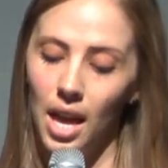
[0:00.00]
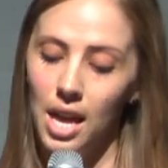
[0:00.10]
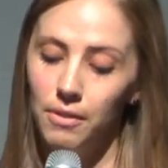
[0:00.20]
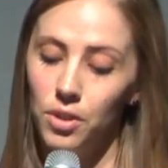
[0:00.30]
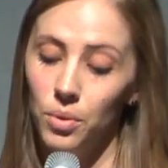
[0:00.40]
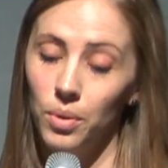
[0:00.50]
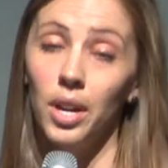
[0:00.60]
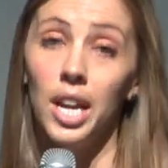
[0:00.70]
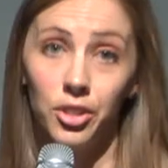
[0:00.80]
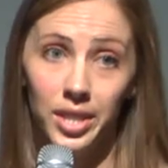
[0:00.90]
If you
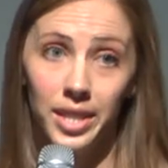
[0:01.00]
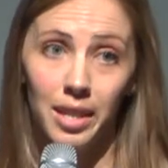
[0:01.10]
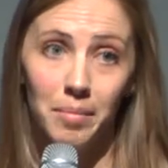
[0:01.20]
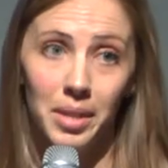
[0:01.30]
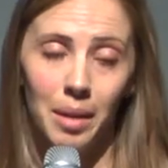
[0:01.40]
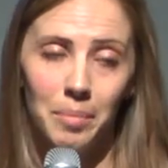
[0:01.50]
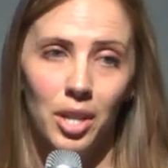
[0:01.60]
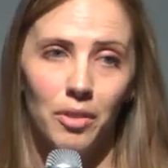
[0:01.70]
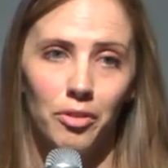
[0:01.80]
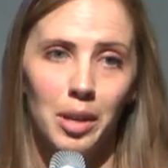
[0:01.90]
are interested in
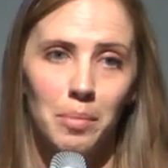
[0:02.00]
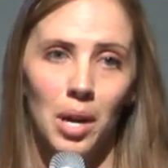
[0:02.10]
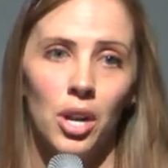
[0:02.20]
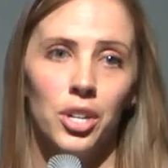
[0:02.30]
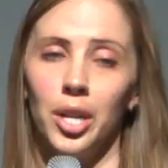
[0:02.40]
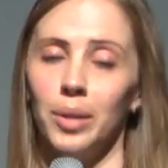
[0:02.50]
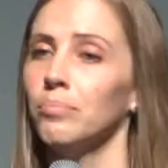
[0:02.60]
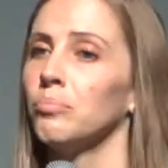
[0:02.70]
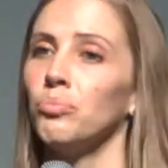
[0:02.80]
becoming a Freedom Partner,